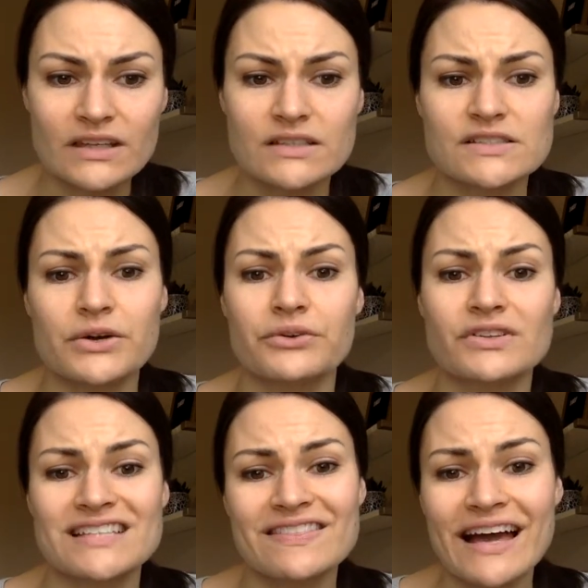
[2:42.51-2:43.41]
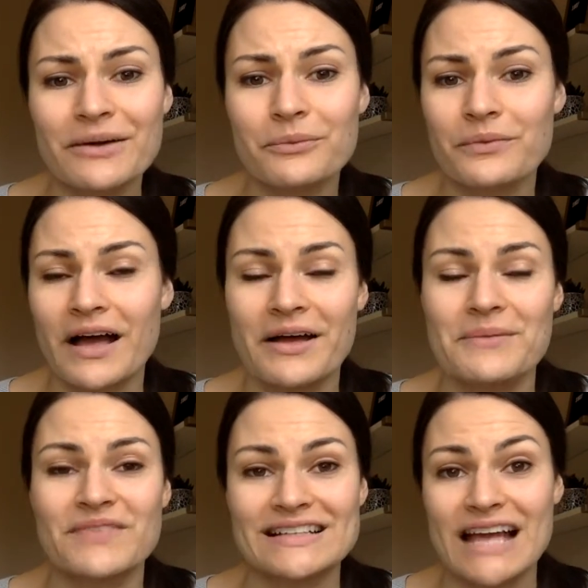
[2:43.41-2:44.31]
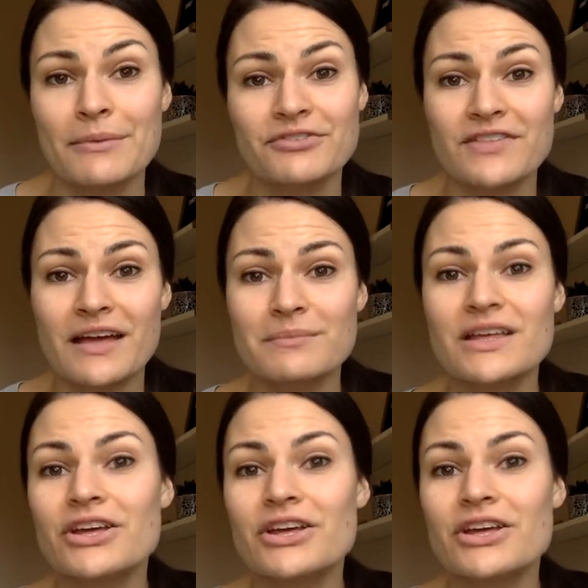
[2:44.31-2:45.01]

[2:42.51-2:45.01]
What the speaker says: So you'll set that timer for them.